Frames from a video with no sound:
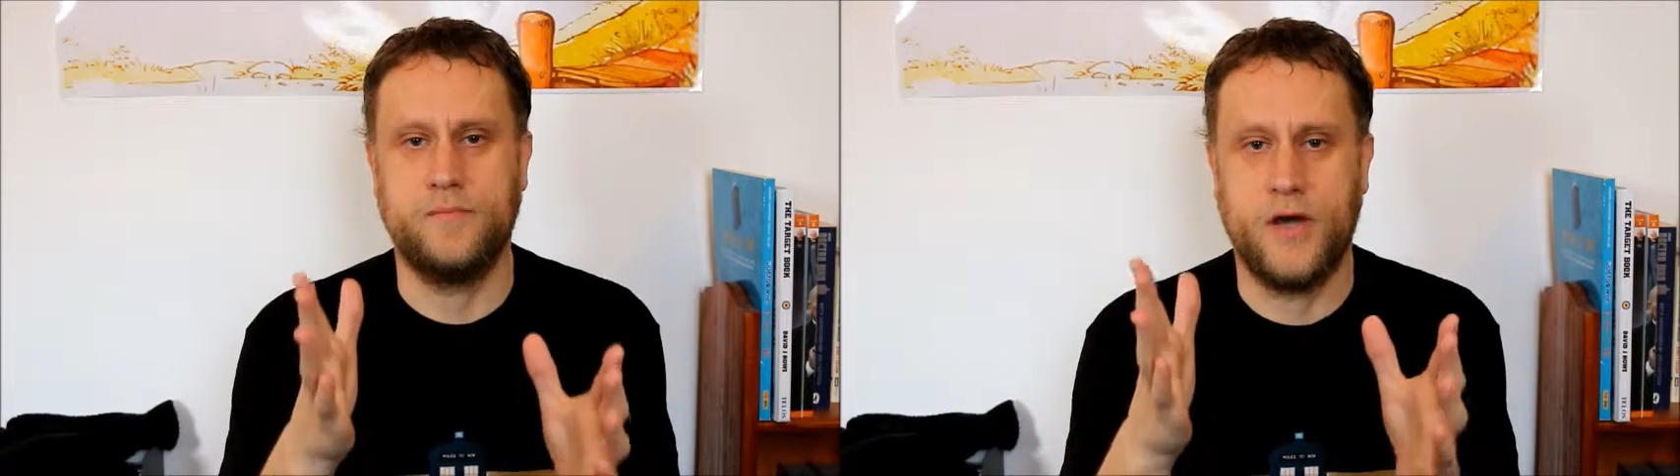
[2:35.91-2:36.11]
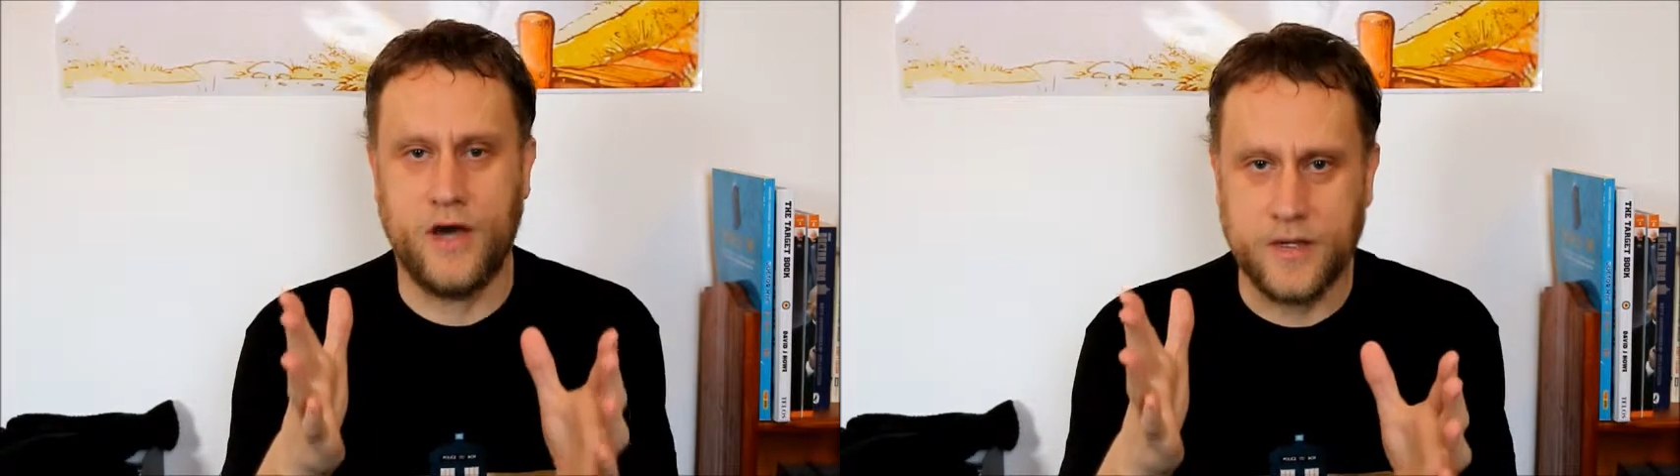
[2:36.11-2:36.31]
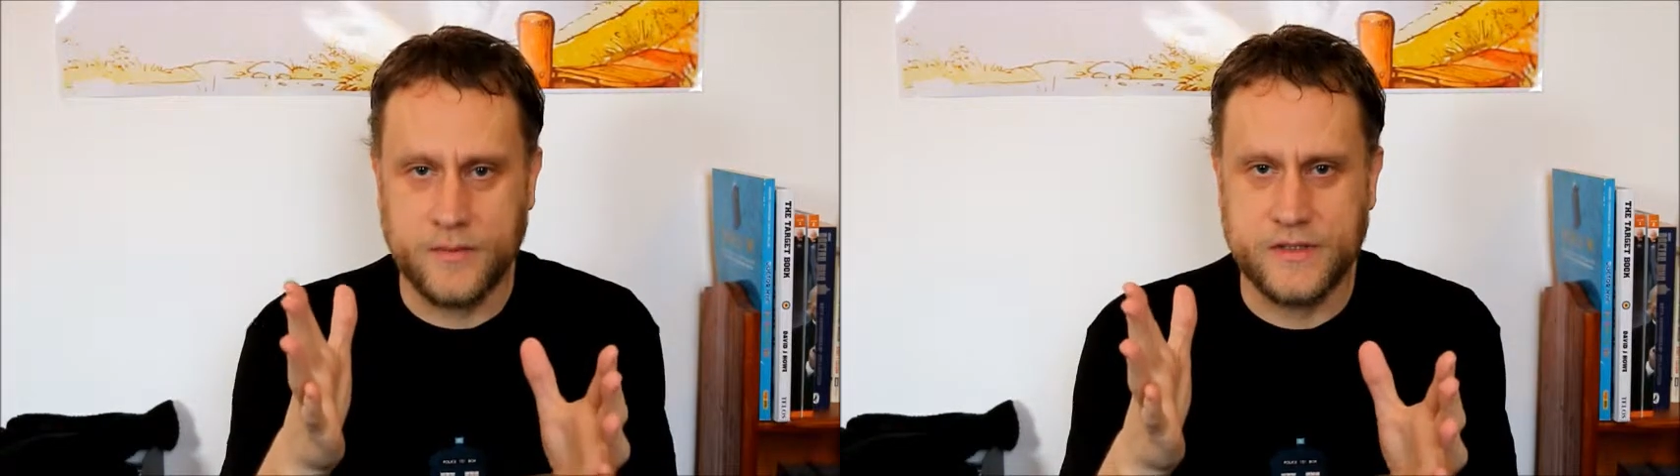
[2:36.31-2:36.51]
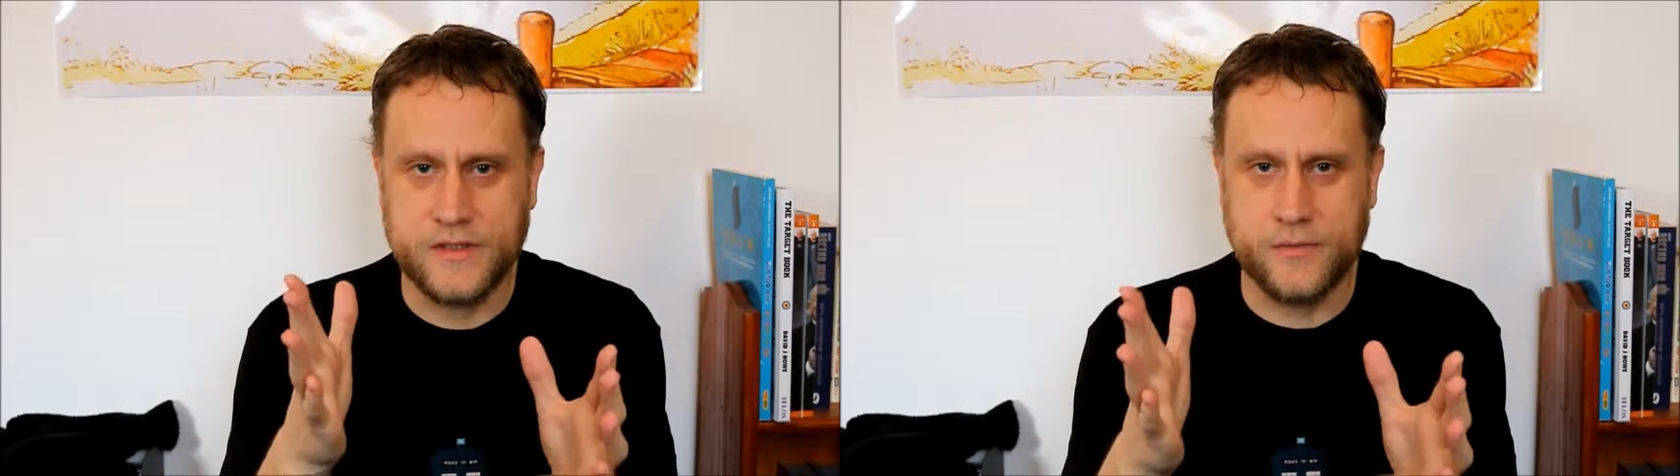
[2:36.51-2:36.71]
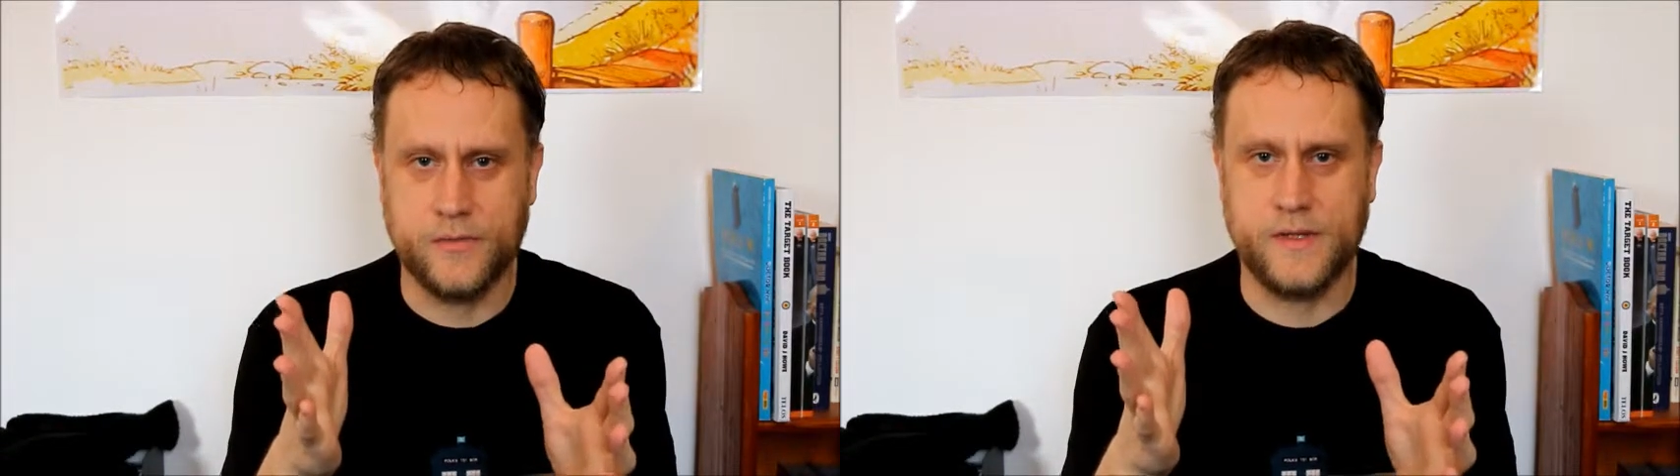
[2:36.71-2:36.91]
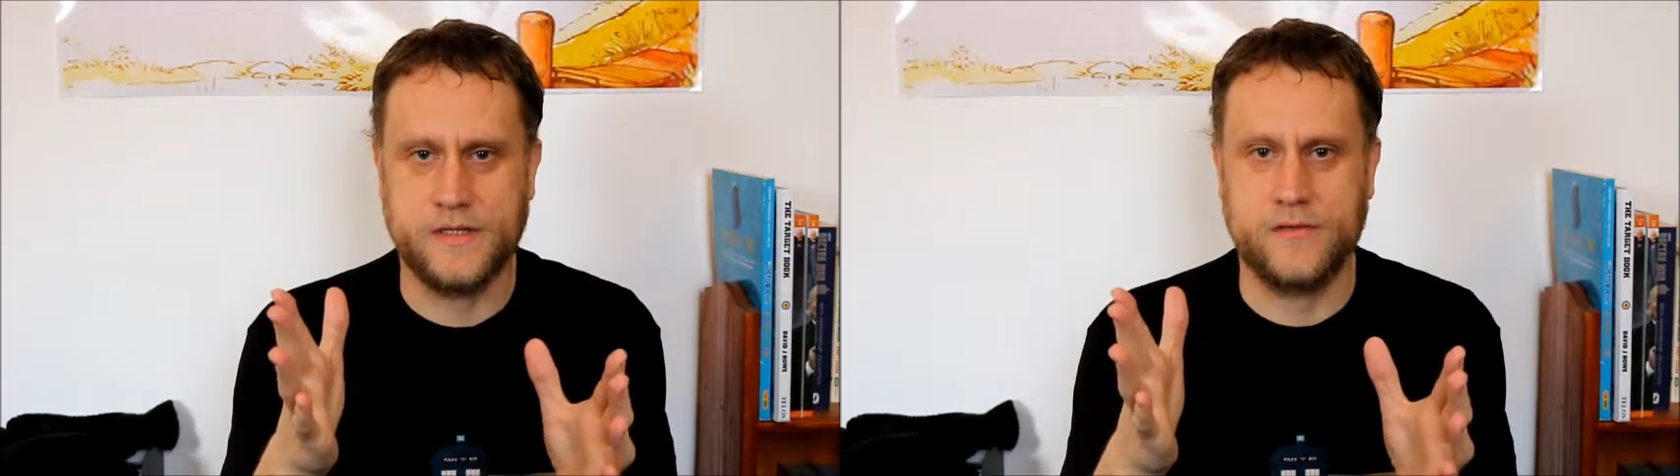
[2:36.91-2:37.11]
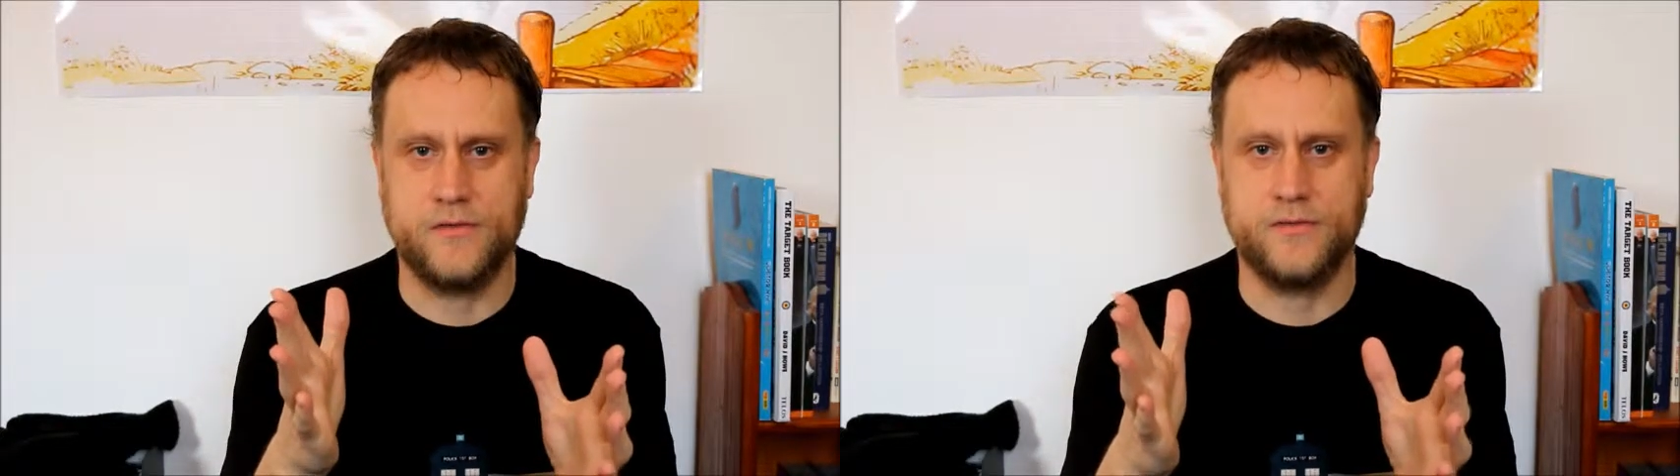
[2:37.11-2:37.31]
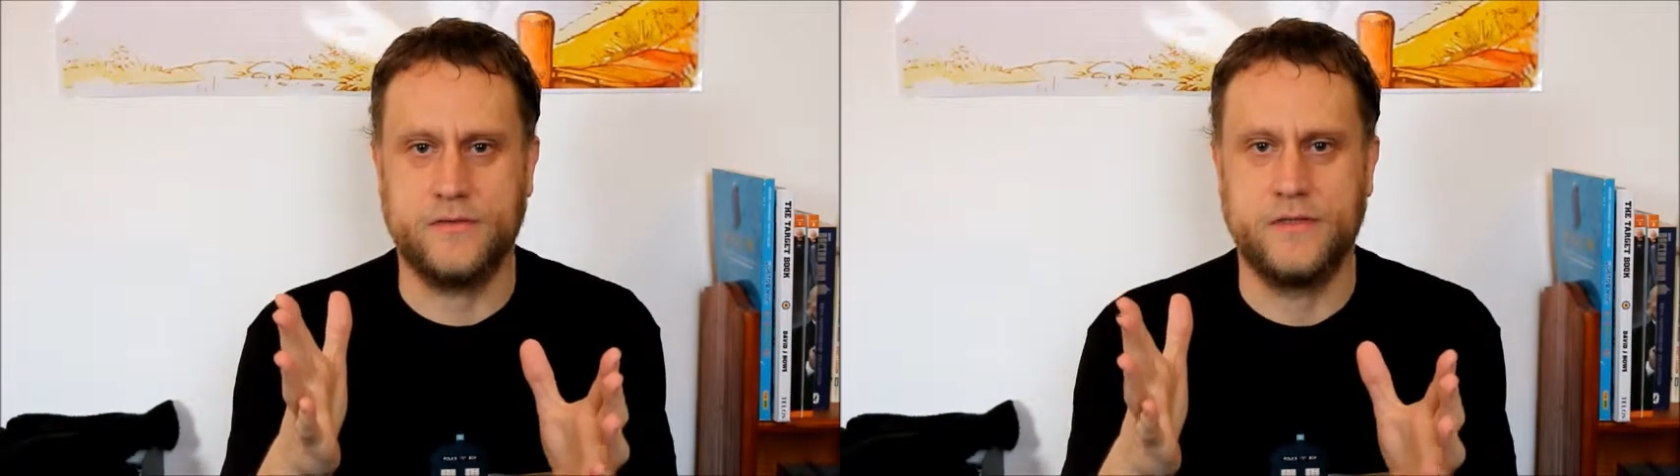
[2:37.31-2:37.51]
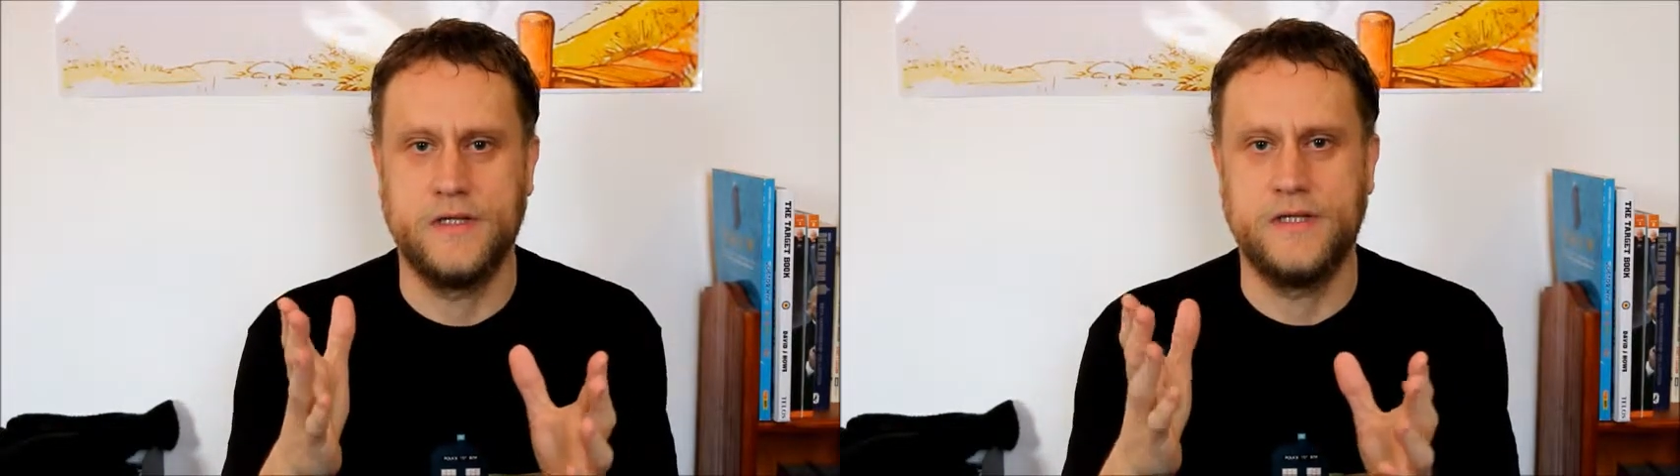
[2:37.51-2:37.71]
Parliament is always sovereign.